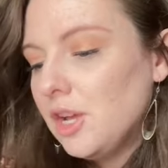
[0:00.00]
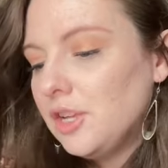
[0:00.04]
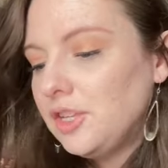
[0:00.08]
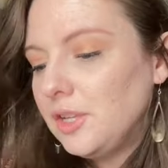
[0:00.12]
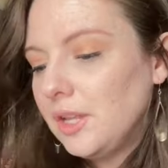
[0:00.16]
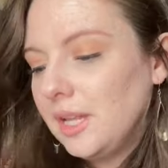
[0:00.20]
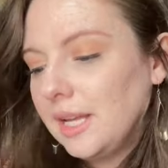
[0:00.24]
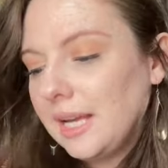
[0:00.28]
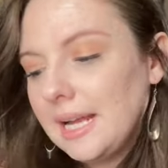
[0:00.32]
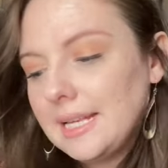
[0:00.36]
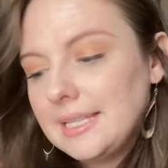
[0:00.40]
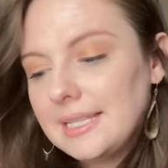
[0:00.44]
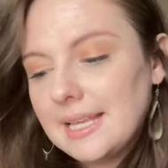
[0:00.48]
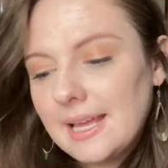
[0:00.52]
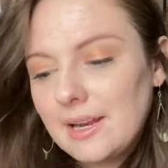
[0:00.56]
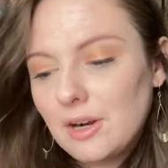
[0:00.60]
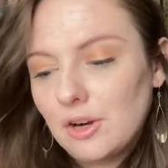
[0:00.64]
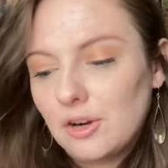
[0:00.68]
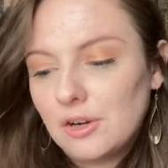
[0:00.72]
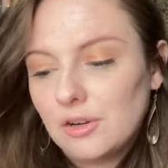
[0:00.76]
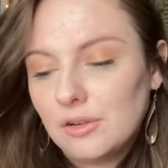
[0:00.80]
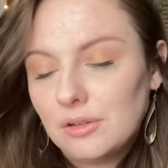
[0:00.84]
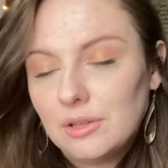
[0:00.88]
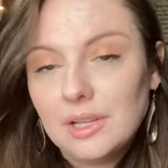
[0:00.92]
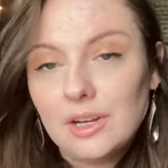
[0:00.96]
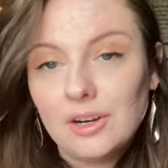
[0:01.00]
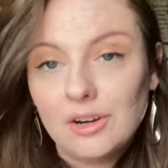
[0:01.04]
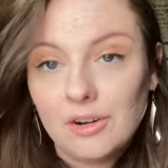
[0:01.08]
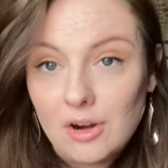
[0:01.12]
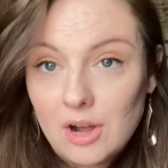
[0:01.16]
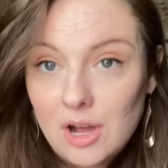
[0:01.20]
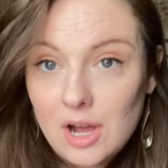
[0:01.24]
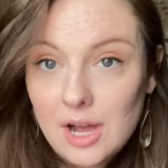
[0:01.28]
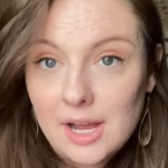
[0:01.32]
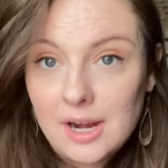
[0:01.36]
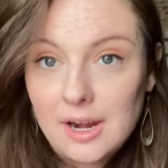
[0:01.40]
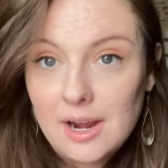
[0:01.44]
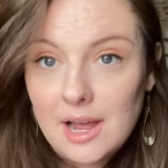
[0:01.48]
So like I said earlier
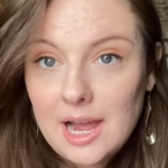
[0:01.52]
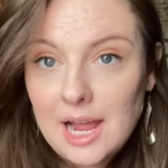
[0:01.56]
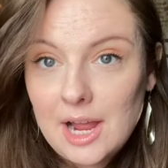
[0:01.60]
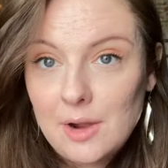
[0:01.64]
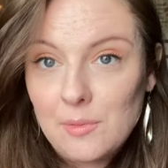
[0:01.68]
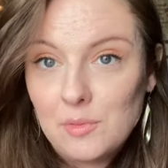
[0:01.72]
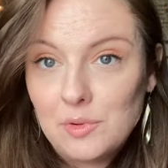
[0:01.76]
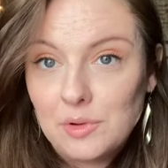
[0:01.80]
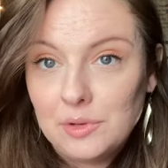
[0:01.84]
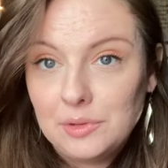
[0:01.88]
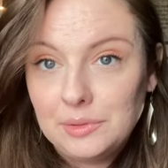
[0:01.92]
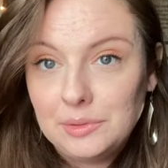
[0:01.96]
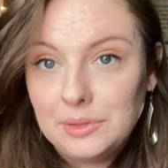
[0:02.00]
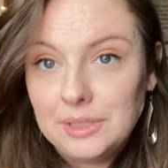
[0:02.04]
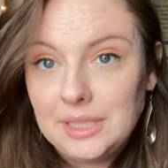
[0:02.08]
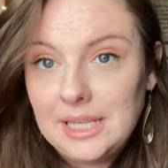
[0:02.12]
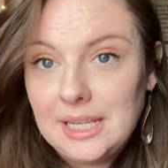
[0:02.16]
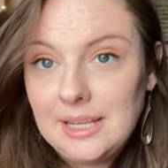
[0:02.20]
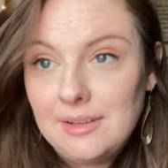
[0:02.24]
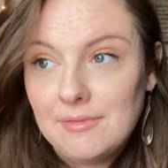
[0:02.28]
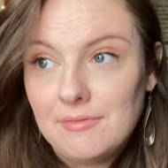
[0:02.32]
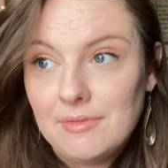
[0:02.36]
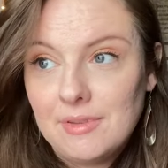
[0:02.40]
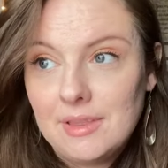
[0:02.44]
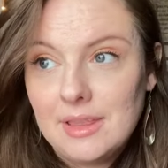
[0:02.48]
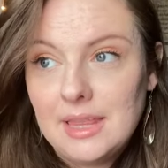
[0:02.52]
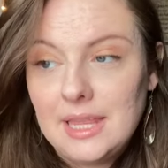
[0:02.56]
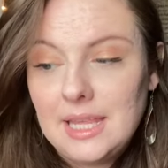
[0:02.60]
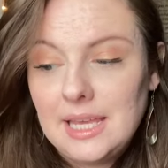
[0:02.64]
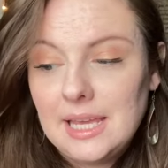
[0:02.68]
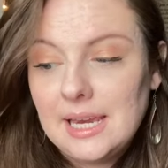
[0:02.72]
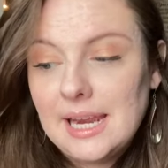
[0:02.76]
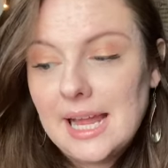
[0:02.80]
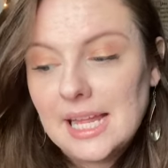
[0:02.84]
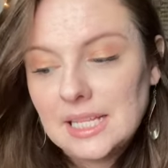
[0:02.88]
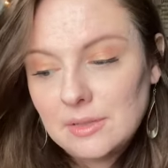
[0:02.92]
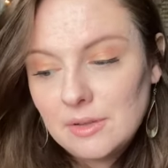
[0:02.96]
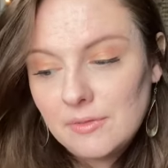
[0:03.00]
on, I will leave the
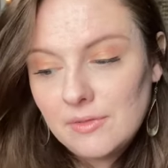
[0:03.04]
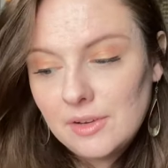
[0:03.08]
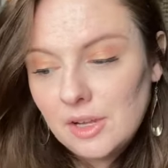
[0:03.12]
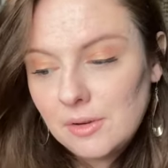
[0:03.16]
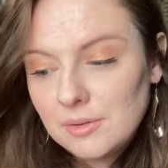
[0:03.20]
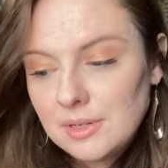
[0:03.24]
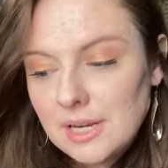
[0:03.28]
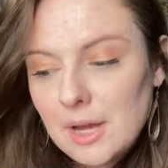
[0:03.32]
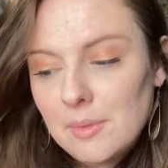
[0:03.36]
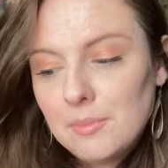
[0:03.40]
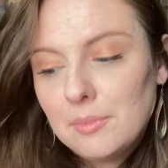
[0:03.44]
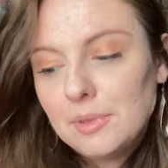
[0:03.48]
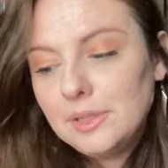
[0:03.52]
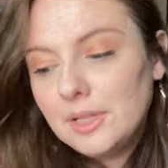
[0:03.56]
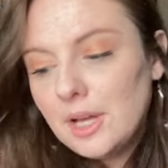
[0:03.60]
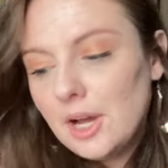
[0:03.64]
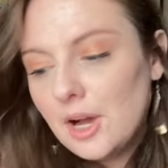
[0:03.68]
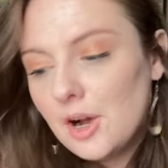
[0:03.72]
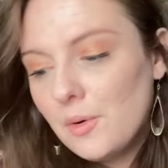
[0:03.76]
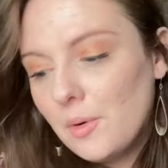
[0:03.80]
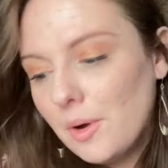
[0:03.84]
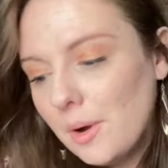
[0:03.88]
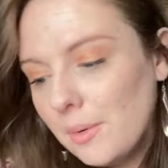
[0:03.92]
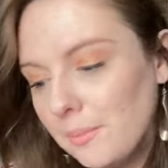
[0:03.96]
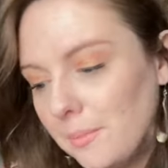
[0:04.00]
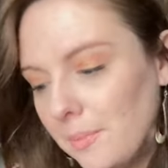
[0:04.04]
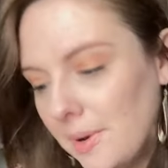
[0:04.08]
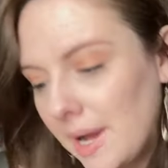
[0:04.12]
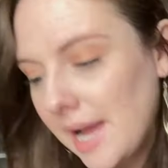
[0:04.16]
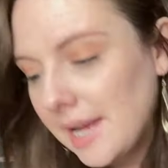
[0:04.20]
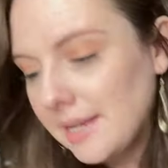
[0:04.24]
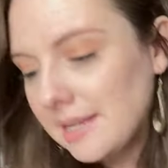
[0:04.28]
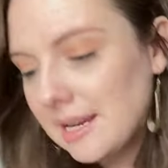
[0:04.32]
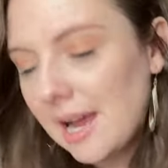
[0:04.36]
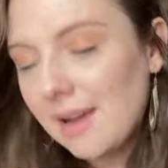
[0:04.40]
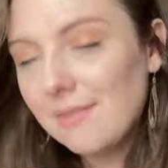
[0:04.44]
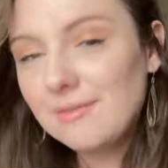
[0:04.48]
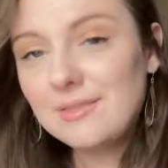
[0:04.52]
announcement video down below,
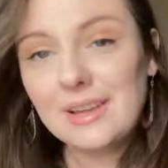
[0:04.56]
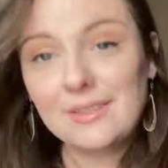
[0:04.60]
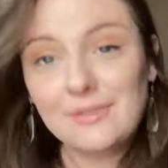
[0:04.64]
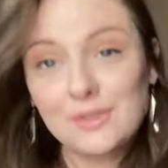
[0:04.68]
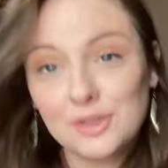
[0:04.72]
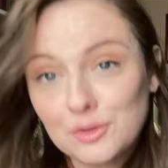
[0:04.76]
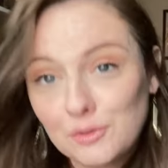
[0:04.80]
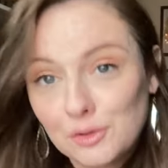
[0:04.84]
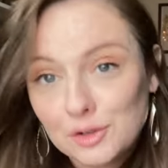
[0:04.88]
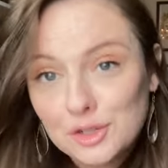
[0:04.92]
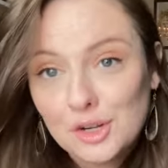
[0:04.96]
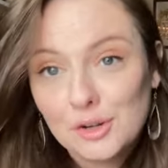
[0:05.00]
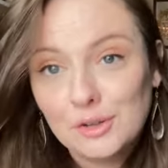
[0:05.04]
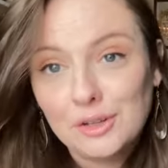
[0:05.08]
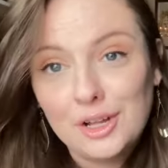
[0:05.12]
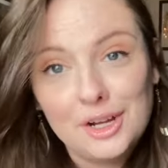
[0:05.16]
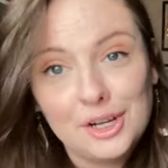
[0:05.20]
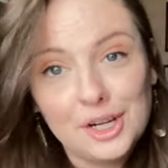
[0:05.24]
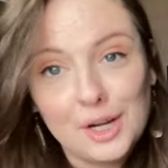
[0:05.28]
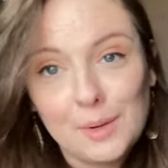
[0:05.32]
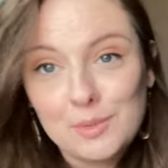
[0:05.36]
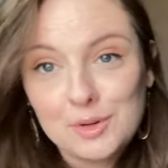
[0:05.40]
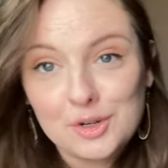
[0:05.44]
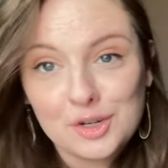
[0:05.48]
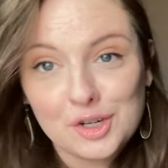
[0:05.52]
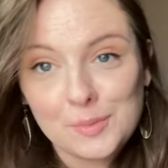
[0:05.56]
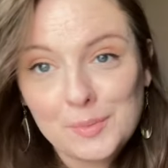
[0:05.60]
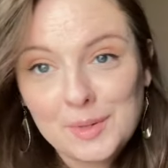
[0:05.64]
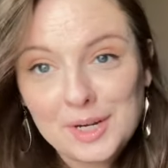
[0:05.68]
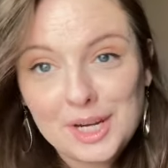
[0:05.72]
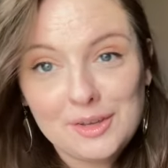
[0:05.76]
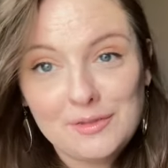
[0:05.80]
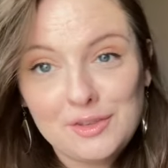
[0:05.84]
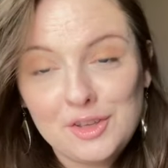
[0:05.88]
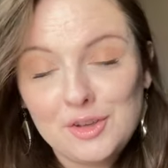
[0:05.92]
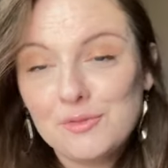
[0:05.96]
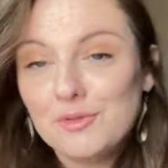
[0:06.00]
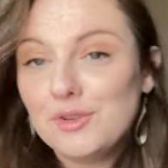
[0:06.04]
but I've done this for so long, I'm sure
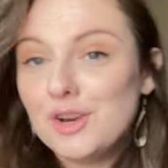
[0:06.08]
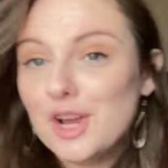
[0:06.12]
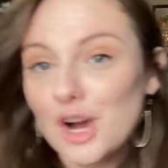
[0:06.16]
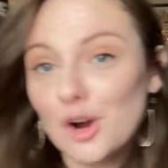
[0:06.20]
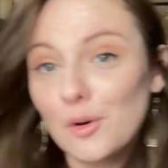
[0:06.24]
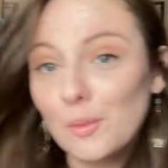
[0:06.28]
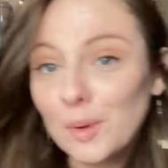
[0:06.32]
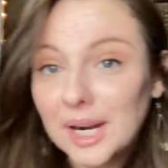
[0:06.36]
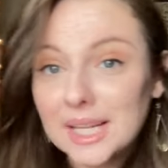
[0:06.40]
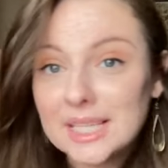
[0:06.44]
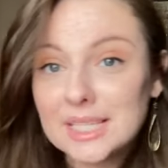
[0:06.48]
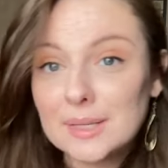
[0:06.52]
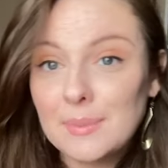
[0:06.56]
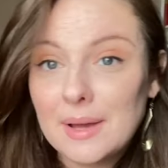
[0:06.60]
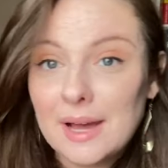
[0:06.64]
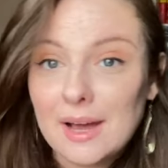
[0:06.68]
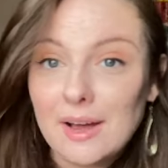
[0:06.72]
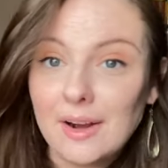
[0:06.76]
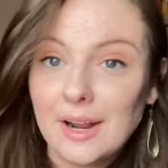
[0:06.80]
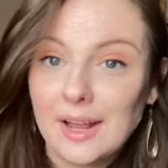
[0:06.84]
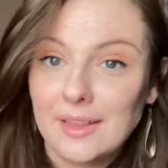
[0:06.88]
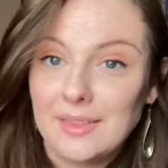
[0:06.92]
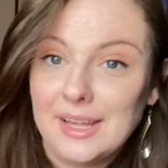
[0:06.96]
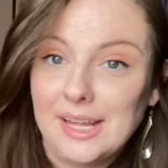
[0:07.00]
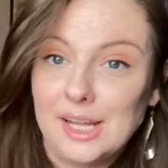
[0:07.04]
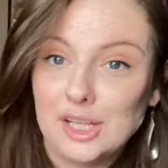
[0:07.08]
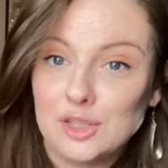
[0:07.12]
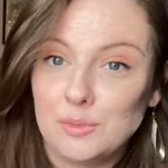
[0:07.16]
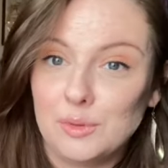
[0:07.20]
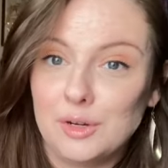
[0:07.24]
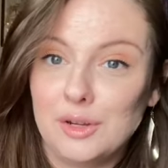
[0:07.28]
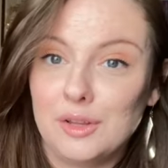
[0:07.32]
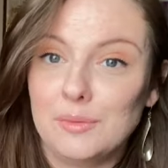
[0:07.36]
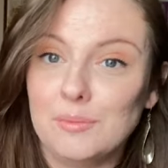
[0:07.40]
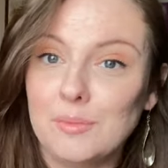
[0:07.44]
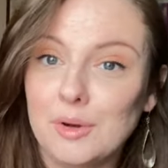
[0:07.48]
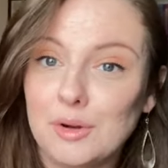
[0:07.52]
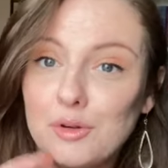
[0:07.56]
many of you know what it's about. I think it's
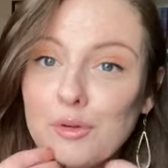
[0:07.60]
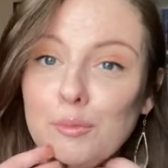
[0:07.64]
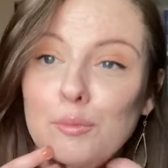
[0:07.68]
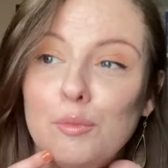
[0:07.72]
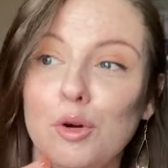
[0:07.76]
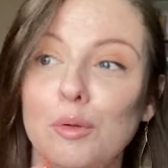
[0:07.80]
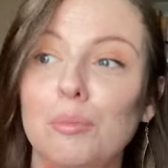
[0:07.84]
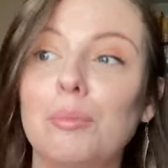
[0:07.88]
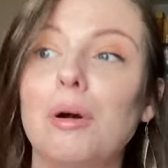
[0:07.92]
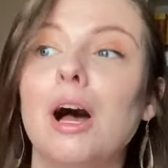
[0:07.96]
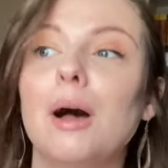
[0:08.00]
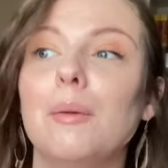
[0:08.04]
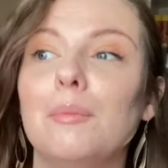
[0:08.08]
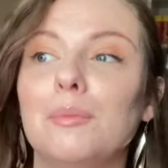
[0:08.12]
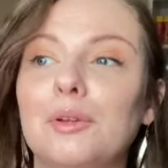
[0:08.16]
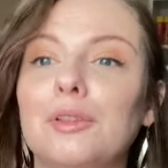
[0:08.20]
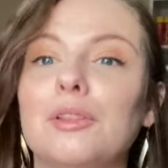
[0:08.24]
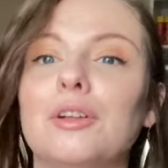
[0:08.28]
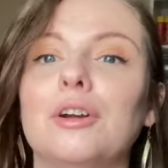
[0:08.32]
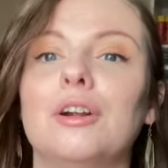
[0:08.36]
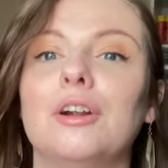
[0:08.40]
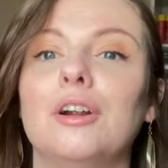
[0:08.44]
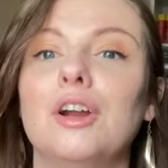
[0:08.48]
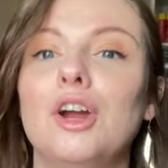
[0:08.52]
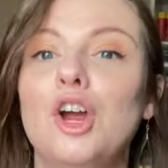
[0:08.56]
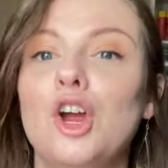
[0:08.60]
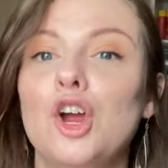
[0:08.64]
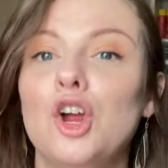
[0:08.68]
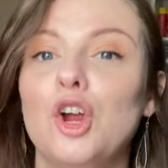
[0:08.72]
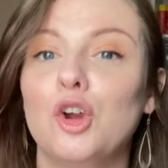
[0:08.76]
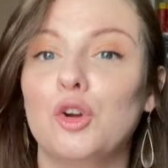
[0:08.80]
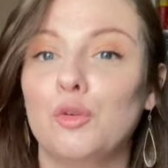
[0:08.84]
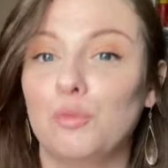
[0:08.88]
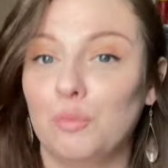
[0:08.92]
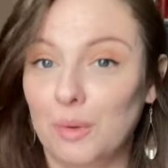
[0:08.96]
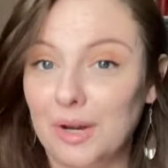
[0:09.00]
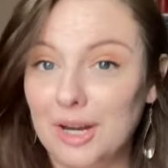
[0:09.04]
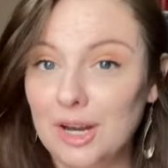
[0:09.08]
one of the mo more popular
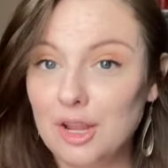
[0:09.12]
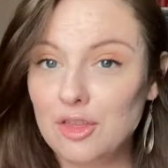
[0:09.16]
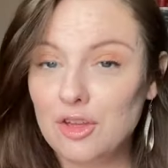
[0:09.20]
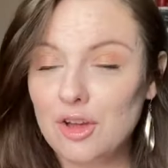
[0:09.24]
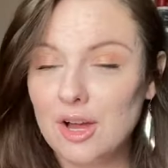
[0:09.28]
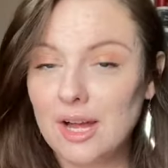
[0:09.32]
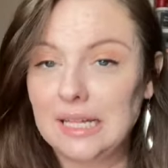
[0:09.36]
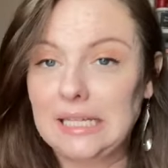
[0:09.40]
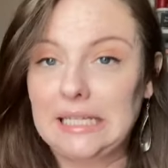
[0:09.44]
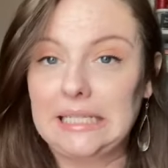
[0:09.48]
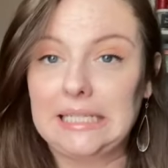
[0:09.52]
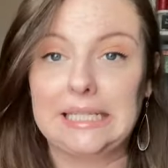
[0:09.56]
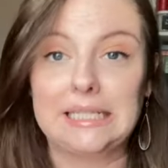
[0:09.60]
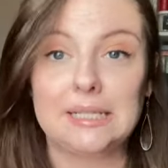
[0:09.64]
readathons.